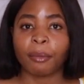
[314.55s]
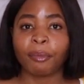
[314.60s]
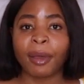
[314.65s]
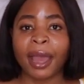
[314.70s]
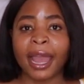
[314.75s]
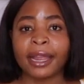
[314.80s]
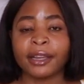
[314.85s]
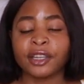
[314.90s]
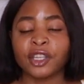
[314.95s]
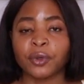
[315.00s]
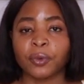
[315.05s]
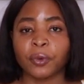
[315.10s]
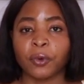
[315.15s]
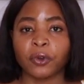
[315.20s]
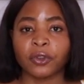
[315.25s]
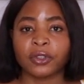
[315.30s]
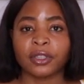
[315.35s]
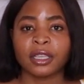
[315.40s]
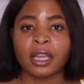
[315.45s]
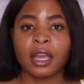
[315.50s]
pay
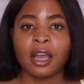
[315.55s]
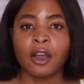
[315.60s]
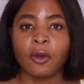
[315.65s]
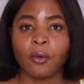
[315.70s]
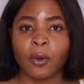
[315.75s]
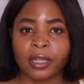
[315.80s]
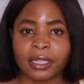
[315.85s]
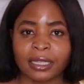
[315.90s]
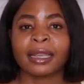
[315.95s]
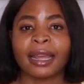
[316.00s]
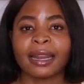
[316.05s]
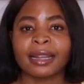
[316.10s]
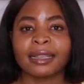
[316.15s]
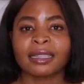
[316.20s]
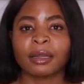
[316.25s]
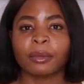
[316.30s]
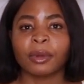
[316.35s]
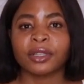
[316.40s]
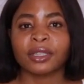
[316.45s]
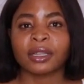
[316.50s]
towards was getting
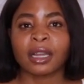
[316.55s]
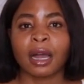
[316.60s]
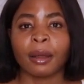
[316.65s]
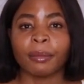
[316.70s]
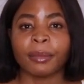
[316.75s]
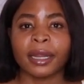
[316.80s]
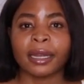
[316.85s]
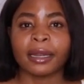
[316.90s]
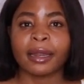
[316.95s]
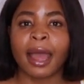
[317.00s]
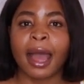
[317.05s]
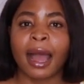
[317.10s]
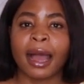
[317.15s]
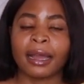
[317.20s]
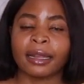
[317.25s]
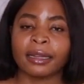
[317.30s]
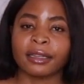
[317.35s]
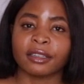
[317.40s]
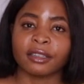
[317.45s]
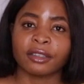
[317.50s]
someone to come in
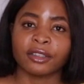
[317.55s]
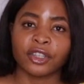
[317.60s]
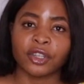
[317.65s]
and